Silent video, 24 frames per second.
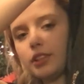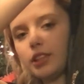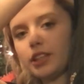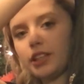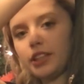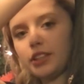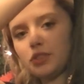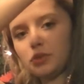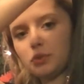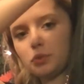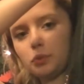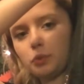
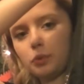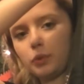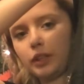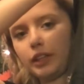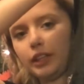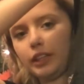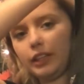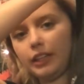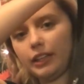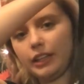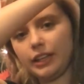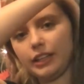it's
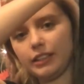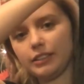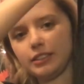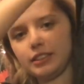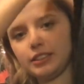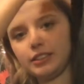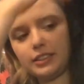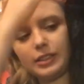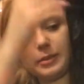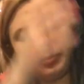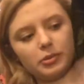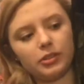really nice.
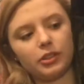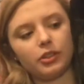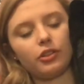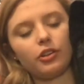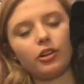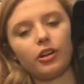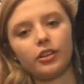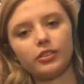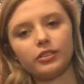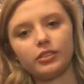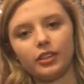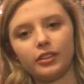It zips
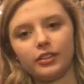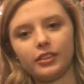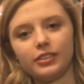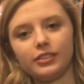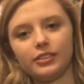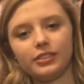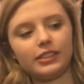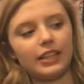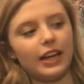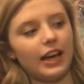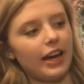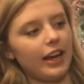across on the
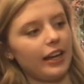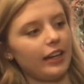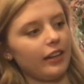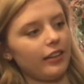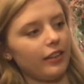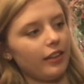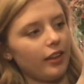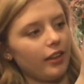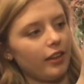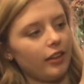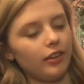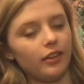side
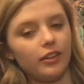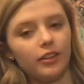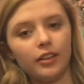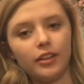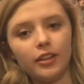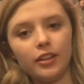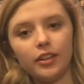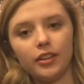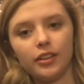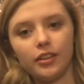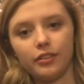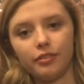and then
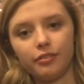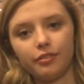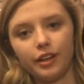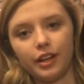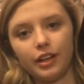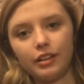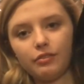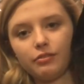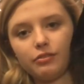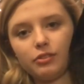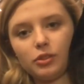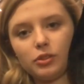the
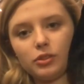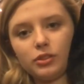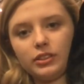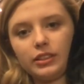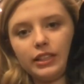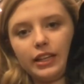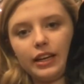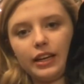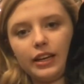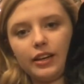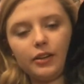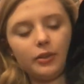front folds
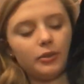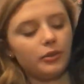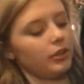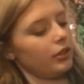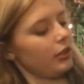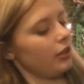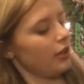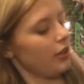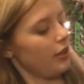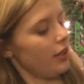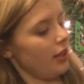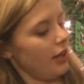down.
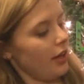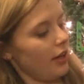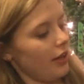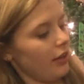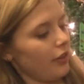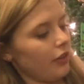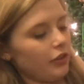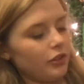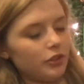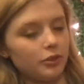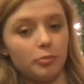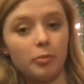
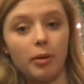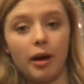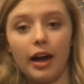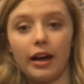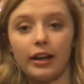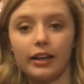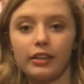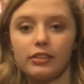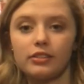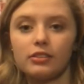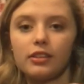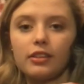And there's
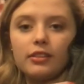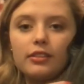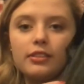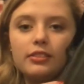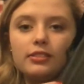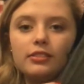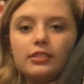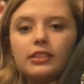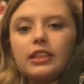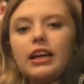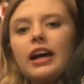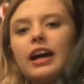pockets on the
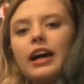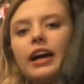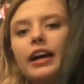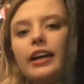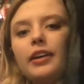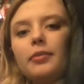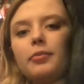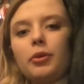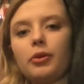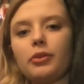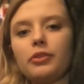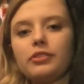
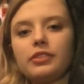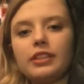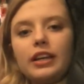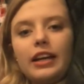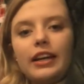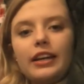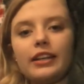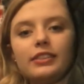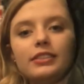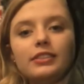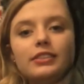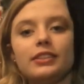side, both
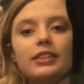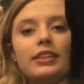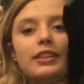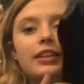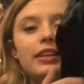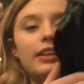sides.